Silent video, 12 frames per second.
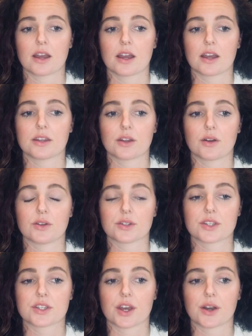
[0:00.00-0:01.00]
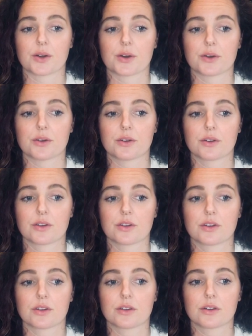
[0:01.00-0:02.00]
and it also
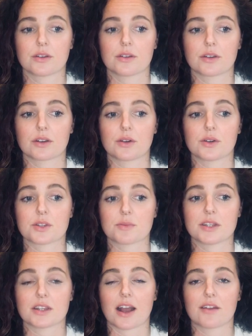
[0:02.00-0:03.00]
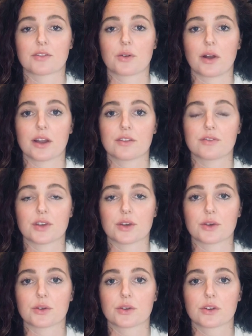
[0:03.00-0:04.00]
caused me to have quite a
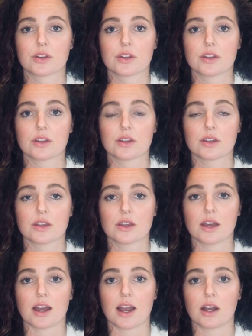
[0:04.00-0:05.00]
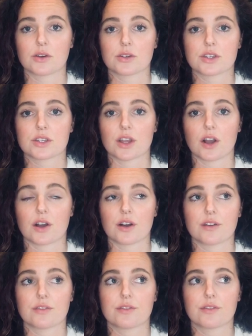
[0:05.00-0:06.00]
few out
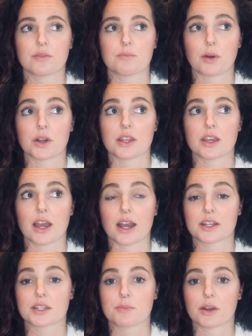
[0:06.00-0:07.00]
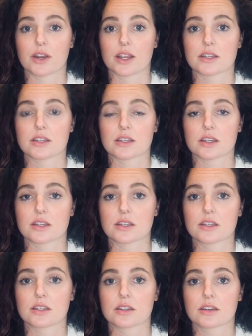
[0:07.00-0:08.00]
of body
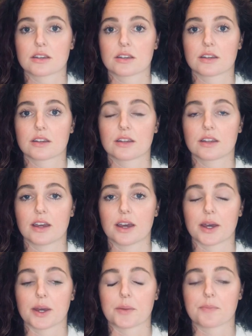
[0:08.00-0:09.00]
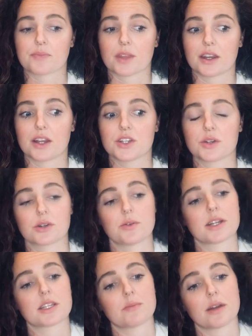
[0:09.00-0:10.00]
experiences, and I do want to
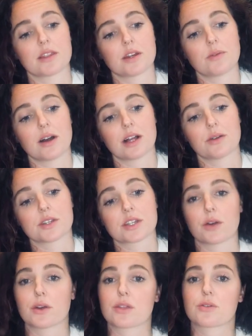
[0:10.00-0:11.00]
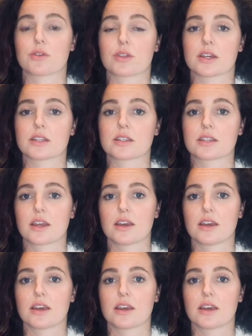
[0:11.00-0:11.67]
explain that while I was going through this,